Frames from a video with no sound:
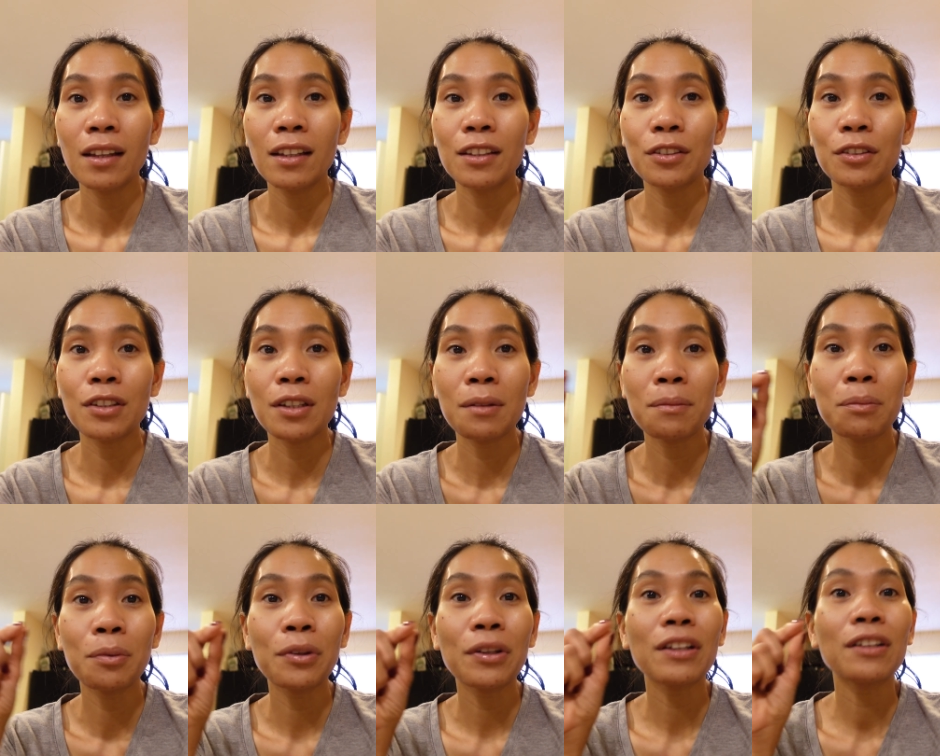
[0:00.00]
You can
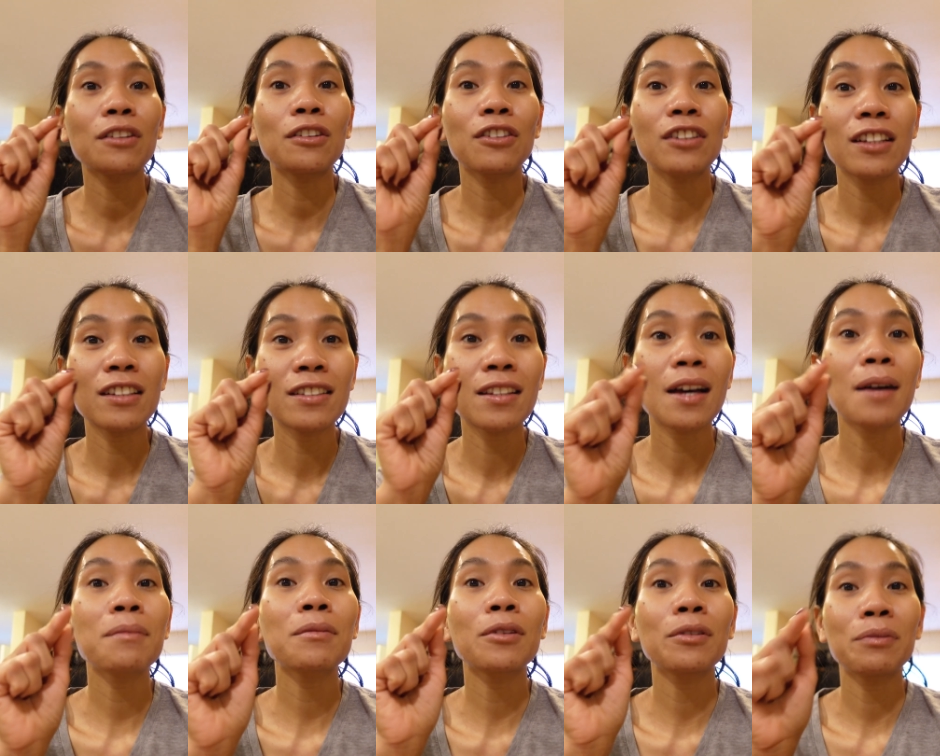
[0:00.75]
put it on the
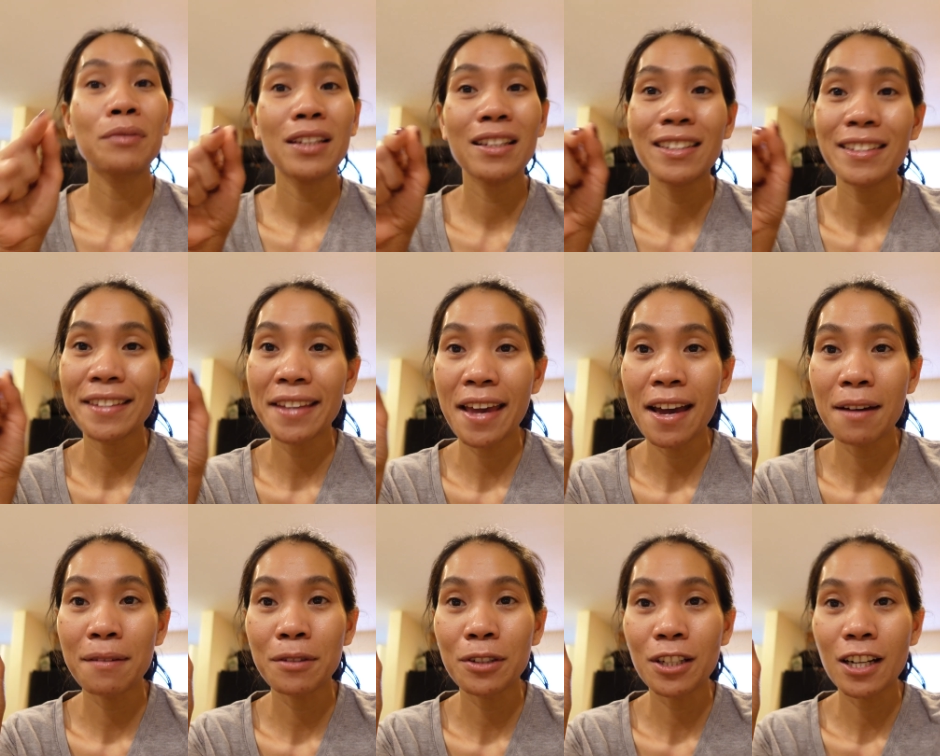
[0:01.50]
top of this
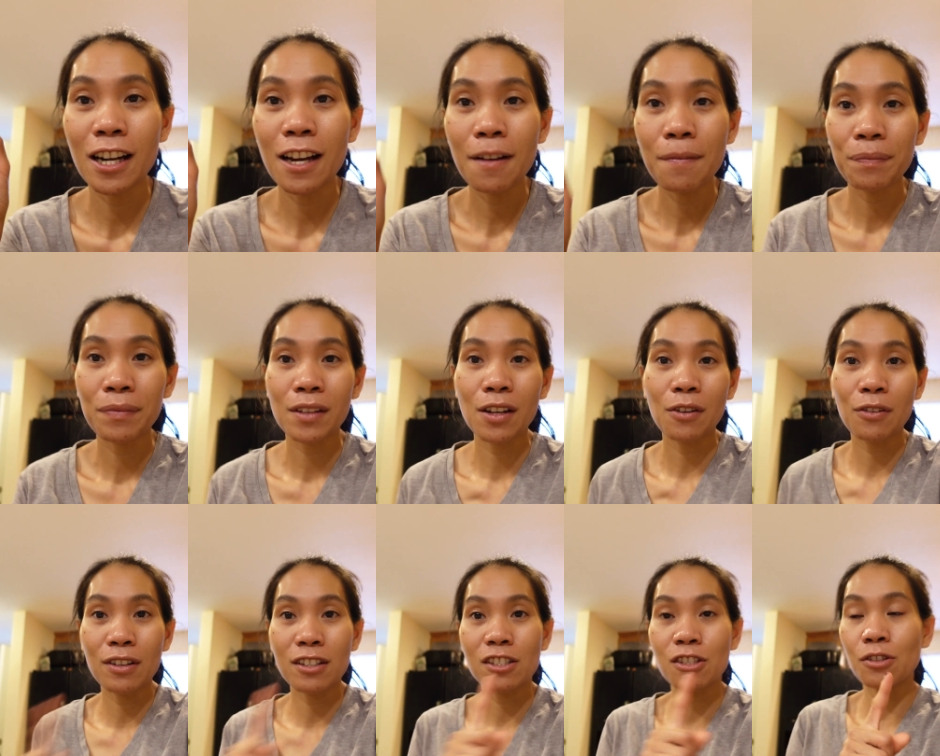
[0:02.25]
camera. I
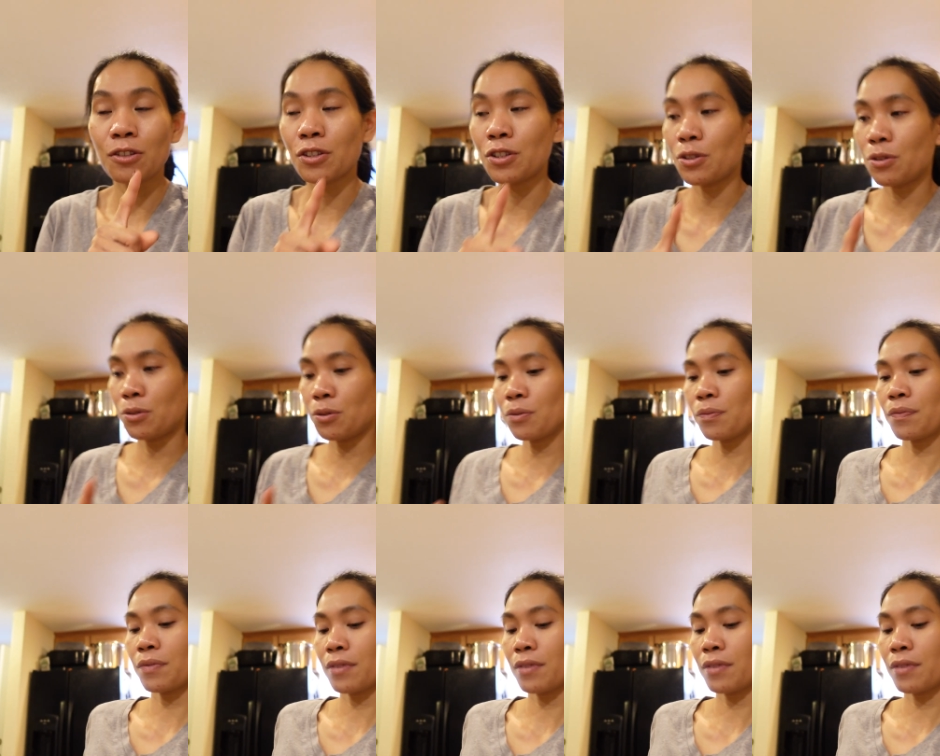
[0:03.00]
want to show you